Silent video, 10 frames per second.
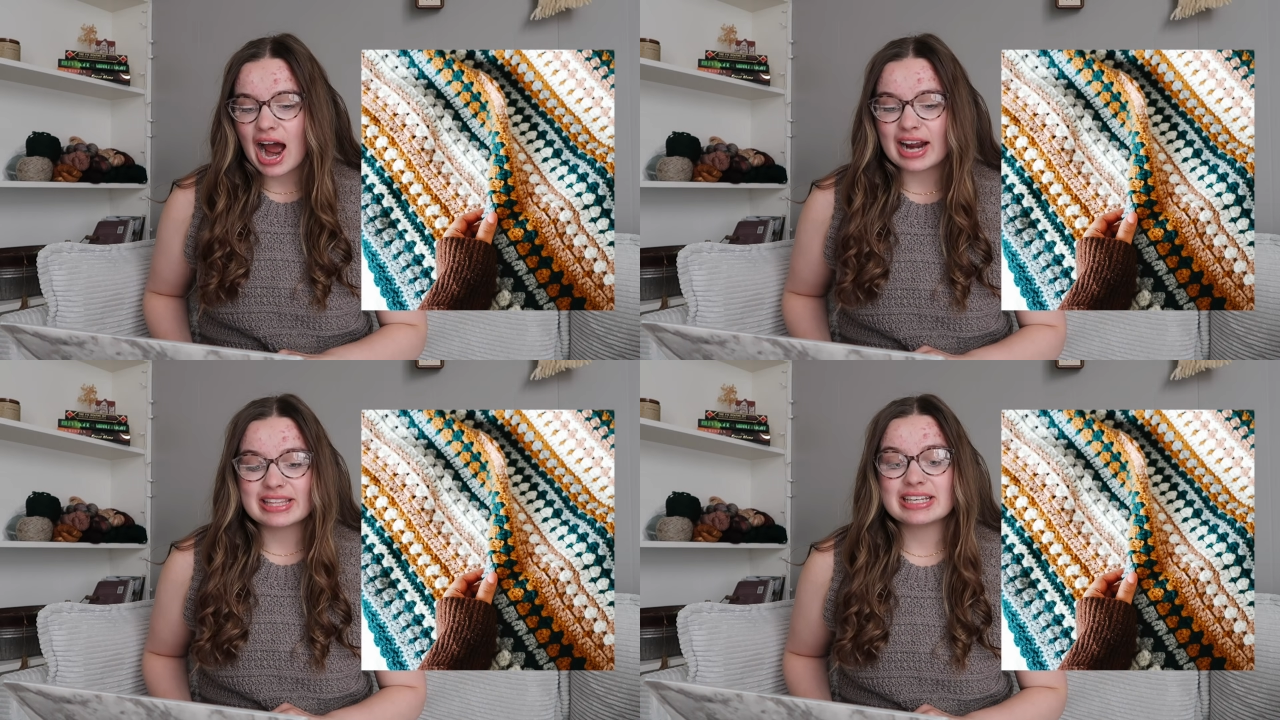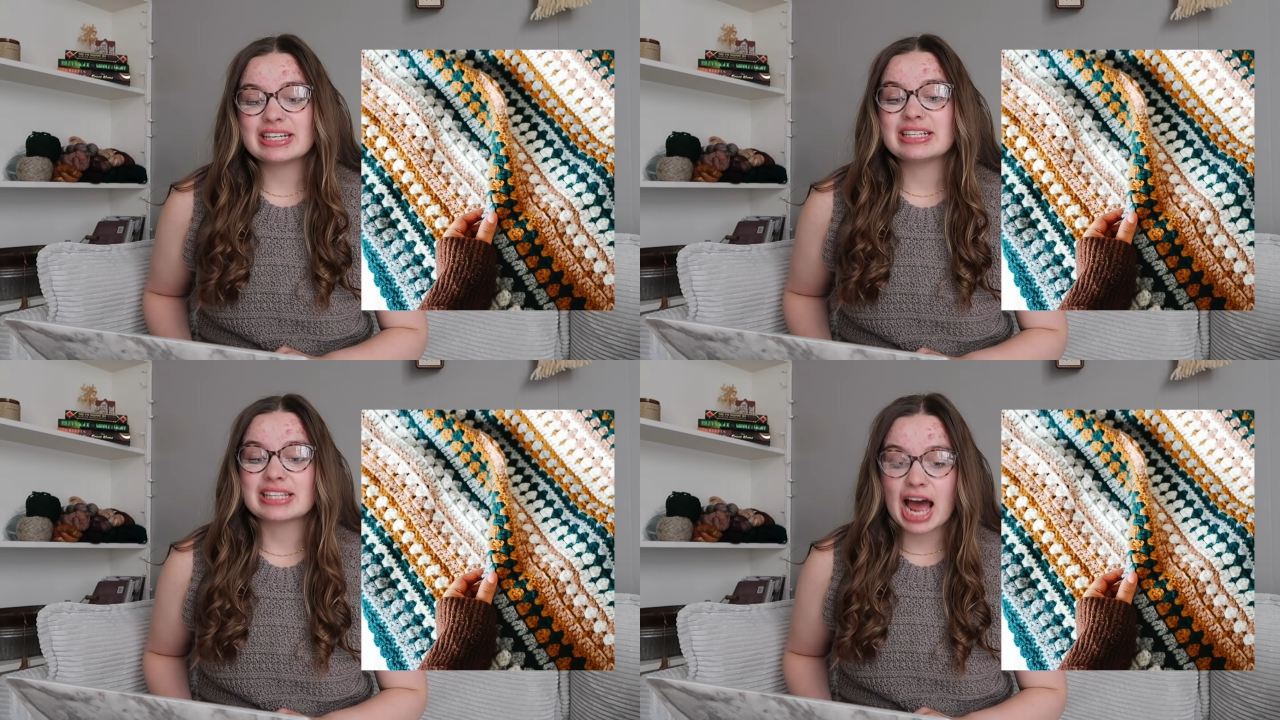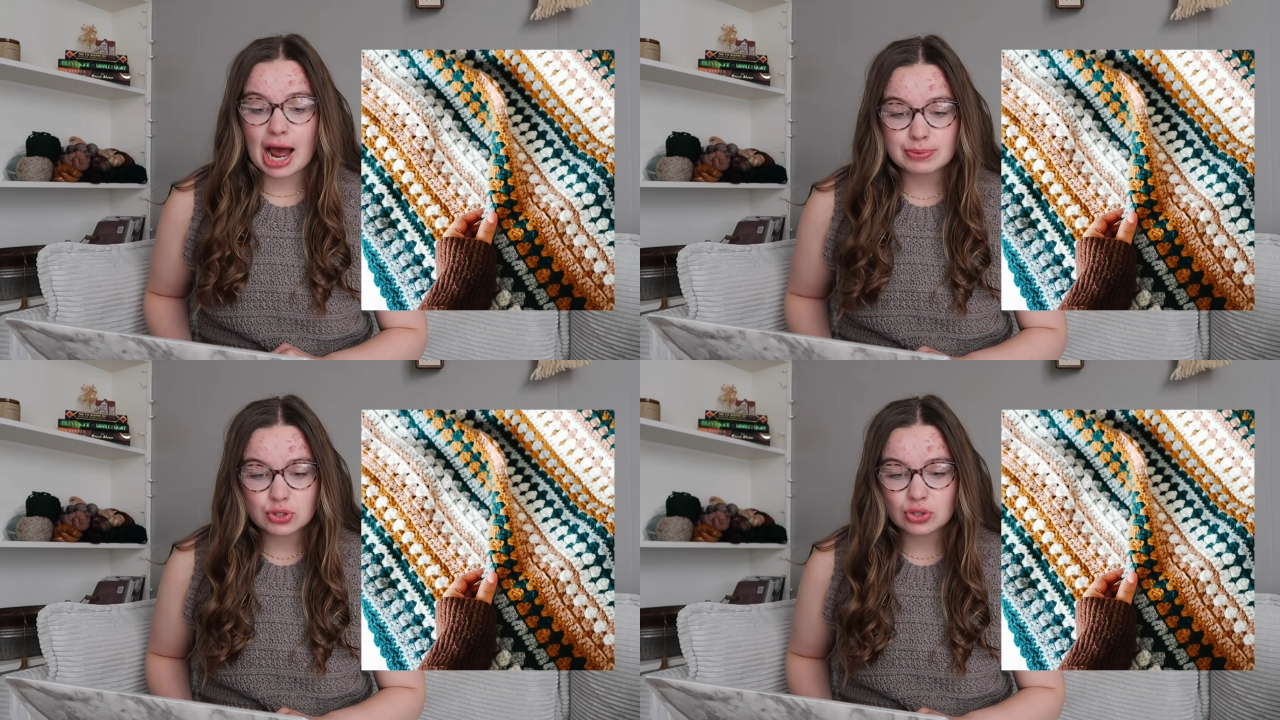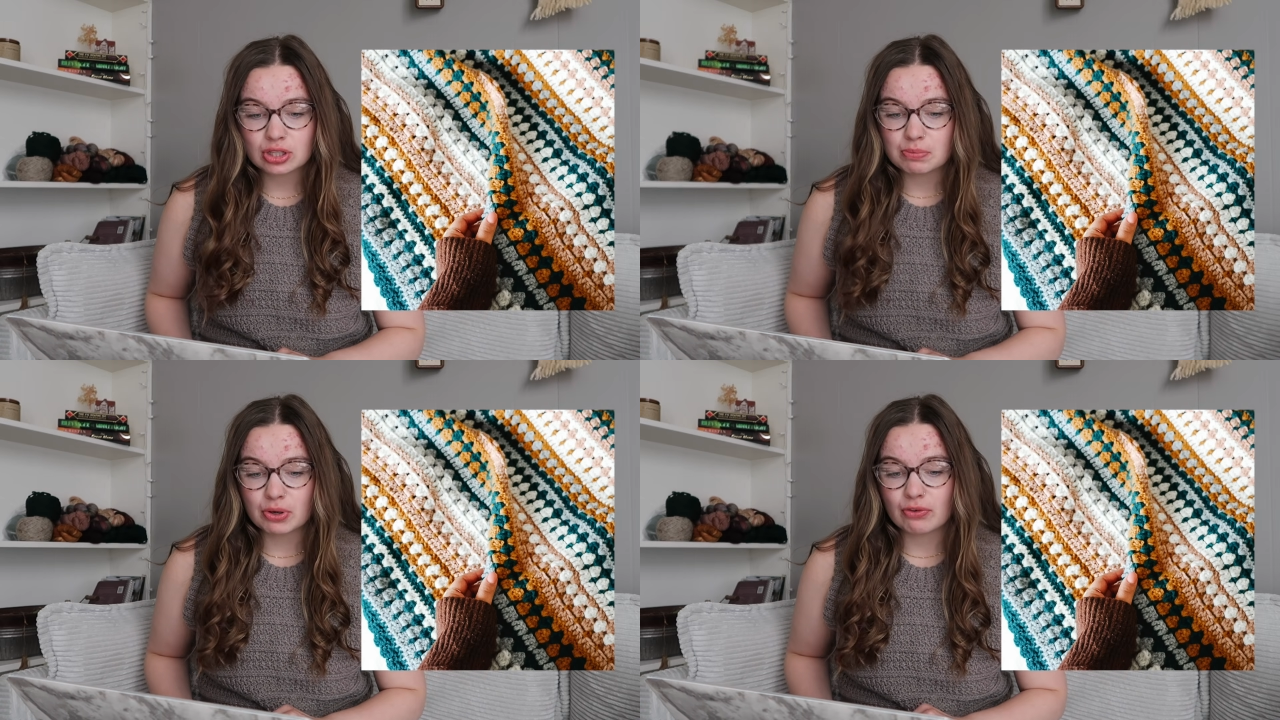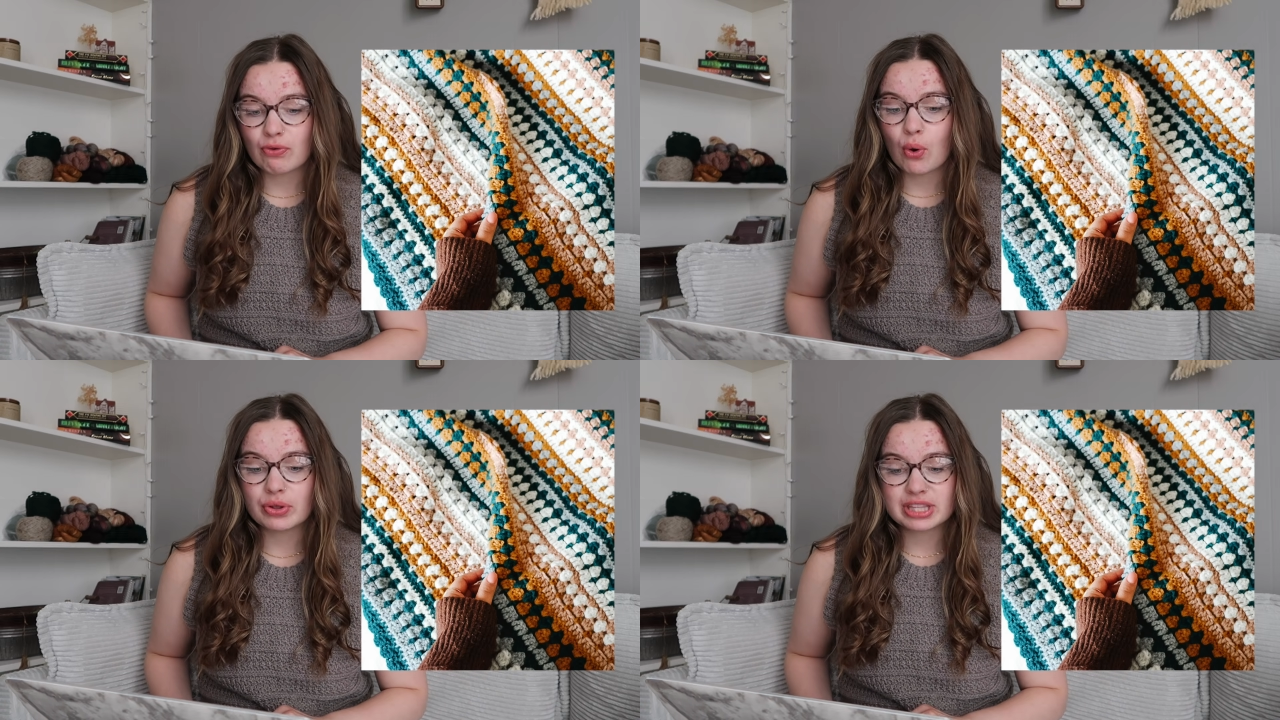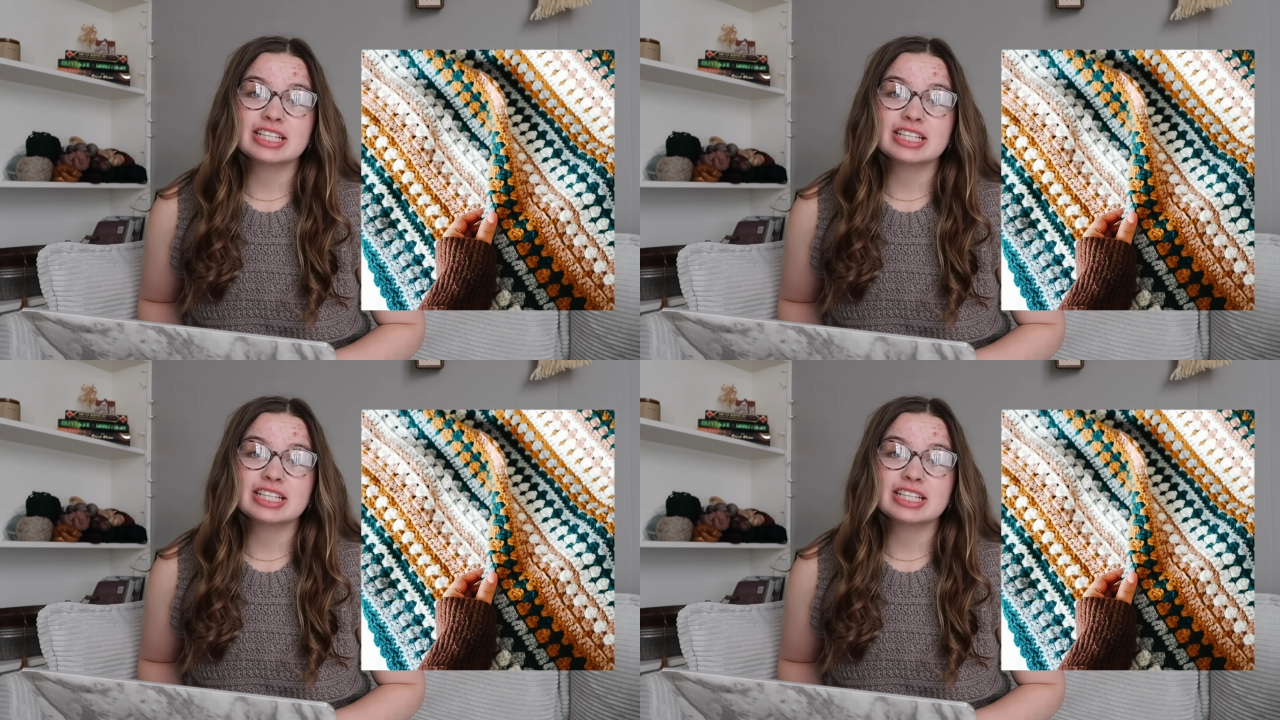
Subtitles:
I think it is absolutely beautiful.